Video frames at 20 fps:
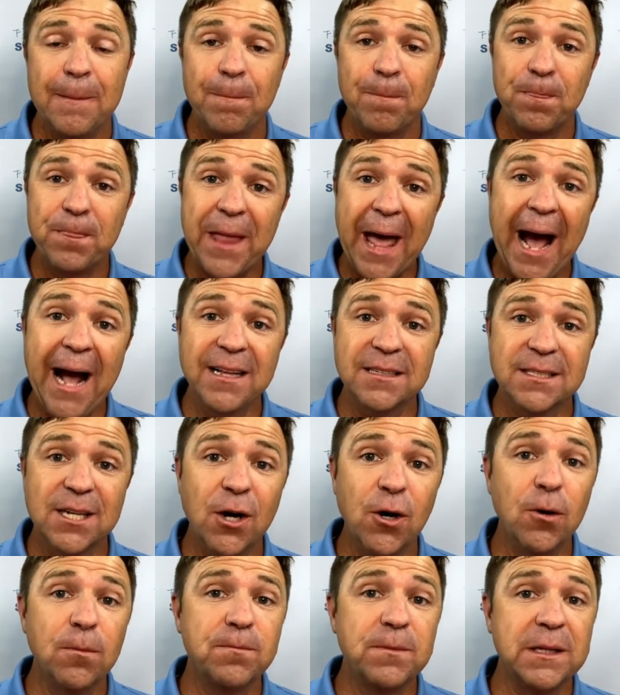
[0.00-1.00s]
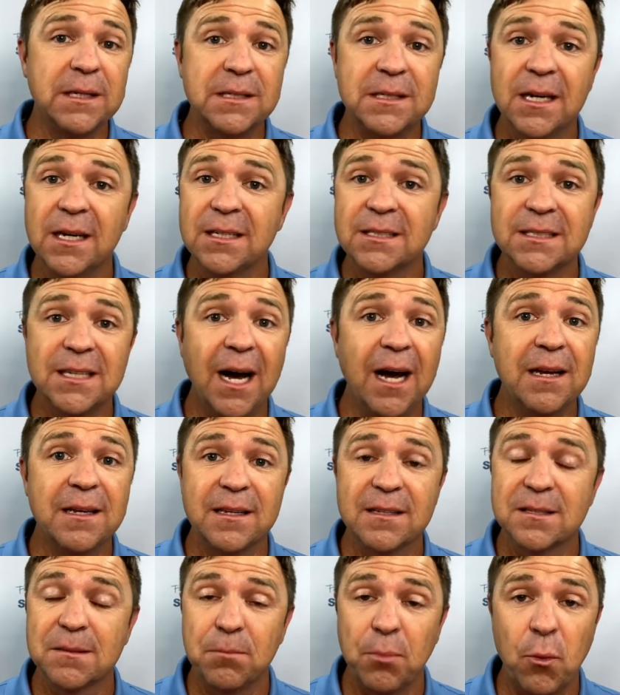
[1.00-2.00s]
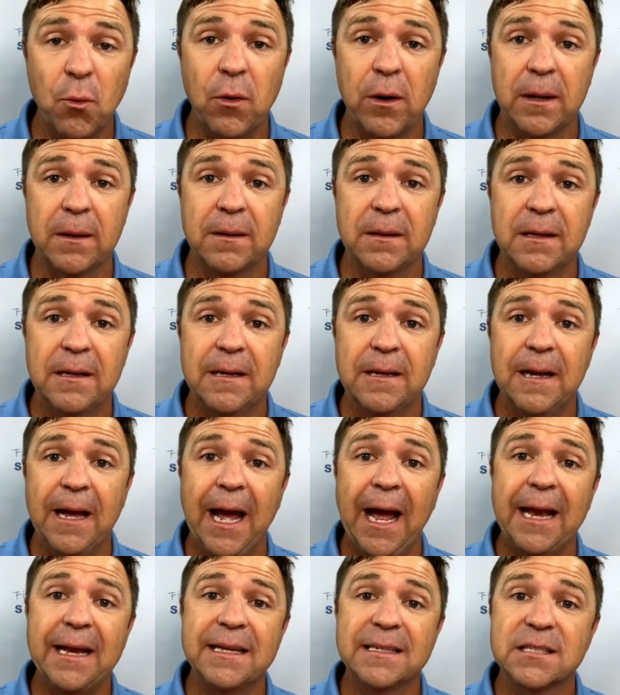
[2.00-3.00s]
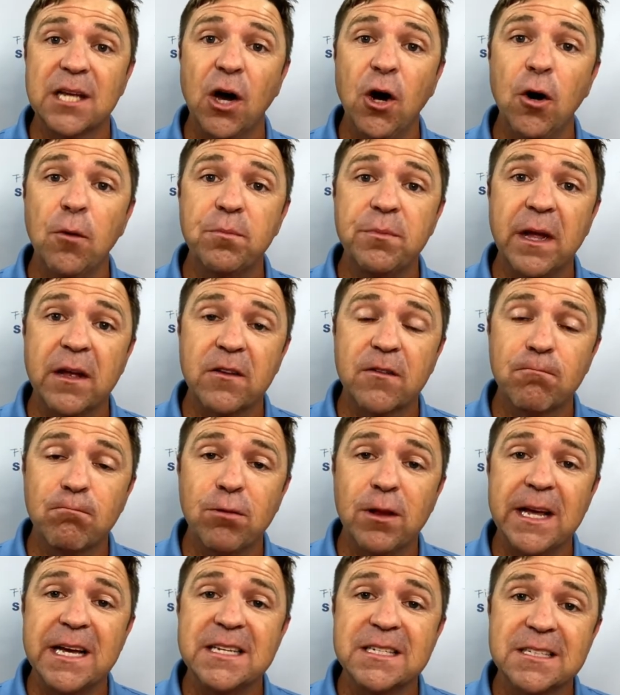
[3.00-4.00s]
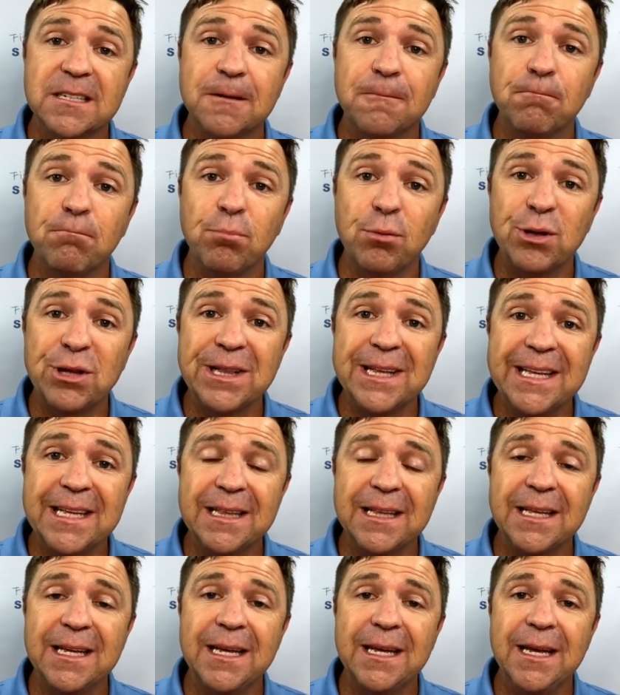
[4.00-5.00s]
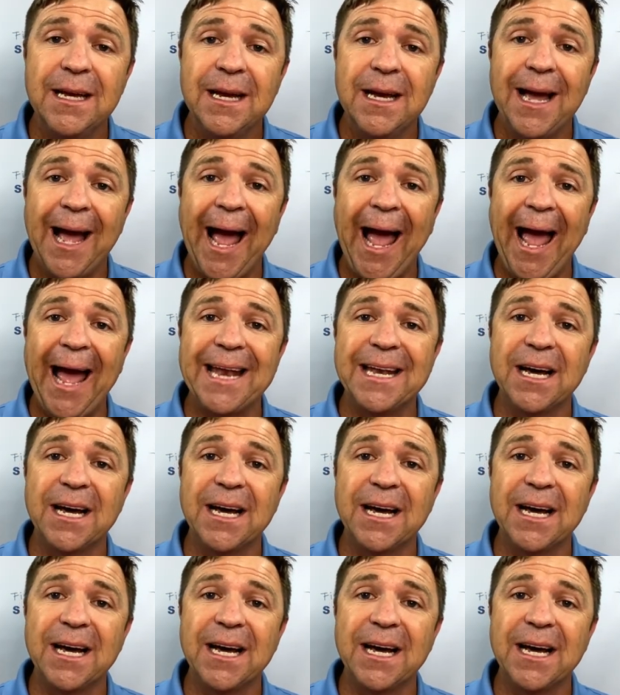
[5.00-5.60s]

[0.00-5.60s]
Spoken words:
That's hope that does not disappoint. And it's hope that's placed completely and